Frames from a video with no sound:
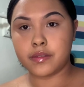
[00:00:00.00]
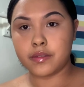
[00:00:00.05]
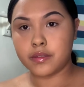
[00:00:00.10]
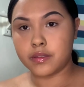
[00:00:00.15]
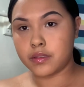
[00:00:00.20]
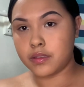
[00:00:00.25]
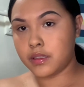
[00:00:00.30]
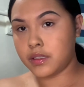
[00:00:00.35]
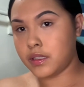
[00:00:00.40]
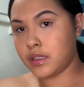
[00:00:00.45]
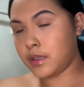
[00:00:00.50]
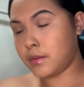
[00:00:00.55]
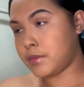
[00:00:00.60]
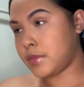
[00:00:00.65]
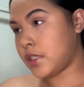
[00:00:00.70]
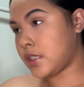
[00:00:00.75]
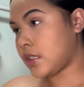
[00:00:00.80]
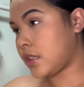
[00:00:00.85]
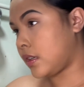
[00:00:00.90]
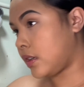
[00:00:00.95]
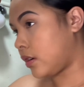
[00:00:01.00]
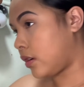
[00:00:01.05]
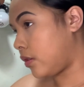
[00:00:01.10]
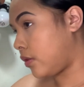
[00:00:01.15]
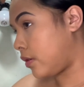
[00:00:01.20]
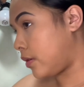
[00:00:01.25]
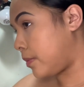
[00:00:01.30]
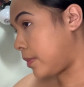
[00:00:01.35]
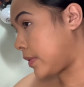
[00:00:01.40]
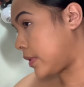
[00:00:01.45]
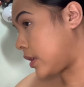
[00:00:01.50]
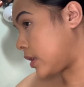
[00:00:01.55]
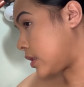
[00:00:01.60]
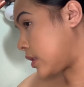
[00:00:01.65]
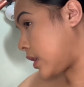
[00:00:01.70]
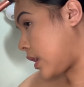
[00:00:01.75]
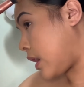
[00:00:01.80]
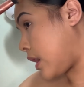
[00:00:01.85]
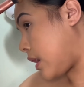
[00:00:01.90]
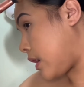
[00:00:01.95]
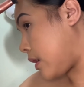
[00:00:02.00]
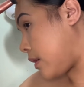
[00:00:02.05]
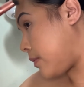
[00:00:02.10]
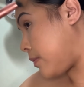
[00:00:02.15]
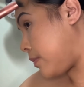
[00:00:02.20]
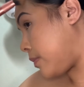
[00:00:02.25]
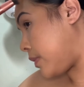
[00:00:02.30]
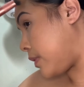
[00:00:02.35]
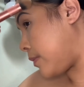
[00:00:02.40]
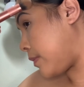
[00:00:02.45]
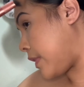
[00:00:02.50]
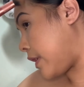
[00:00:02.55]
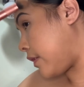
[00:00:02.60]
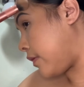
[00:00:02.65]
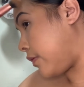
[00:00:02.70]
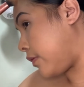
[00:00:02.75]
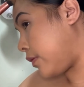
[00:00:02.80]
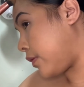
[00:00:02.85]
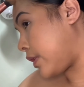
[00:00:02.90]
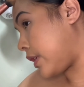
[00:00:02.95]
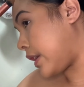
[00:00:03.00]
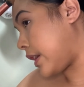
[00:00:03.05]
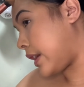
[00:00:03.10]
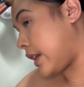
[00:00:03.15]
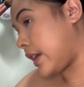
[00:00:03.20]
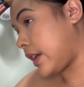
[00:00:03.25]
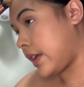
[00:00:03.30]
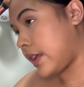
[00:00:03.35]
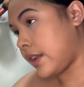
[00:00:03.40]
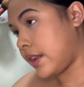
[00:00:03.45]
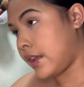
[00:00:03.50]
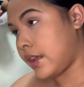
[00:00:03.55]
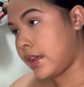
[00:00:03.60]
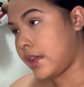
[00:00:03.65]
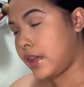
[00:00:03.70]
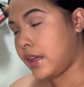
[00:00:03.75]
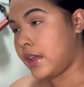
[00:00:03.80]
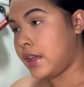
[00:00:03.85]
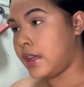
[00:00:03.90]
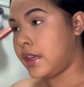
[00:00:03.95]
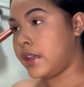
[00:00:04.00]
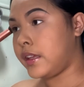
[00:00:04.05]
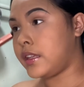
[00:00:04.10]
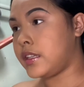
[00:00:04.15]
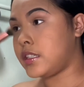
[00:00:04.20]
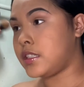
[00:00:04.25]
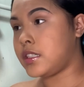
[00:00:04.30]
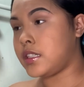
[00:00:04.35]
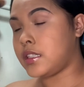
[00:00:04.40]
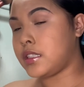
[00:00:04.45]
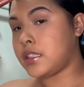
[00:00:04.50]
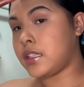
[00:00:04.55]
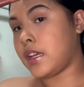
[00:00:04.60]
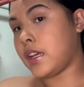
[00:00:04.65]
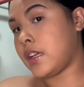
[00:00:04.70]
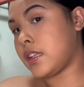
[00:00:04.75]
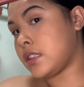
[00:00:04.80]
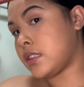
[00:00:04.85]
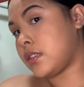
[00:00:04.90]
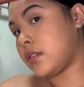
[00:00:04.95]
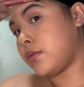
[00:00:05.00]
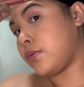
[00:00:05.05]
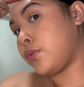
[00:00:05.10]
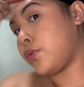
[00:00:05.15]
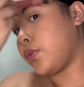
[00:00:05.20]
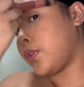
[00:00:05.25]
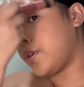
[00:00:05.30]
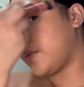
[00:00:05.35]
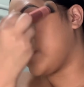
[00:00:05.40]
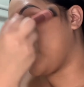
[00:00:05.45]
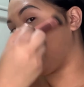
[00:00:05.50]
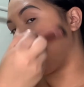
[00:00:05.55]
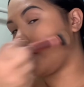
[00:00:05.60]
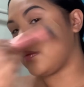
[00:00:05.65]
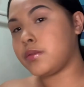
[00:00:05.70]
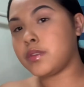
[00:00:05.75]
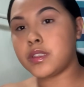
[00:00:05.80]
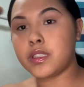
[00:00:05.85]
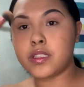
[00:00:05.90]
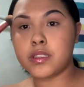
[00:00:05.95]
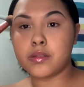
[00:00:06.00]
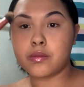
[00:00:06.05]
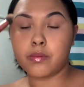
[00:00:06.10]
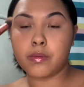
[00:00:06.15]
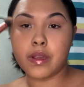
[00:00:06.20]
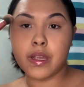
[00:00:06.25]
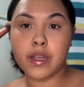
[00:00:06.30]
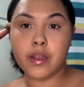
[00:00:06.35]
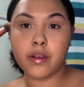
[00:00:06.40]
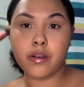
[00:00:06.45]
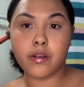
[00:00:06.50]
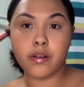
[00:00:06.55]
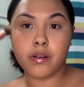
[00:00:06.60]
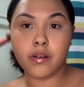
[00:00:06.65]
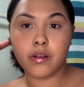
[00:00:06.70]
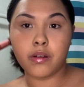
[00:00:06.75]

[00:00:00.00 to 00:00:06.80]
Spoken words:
And I'm just gonna go up at the top of my forehead and just add some warm notes as well.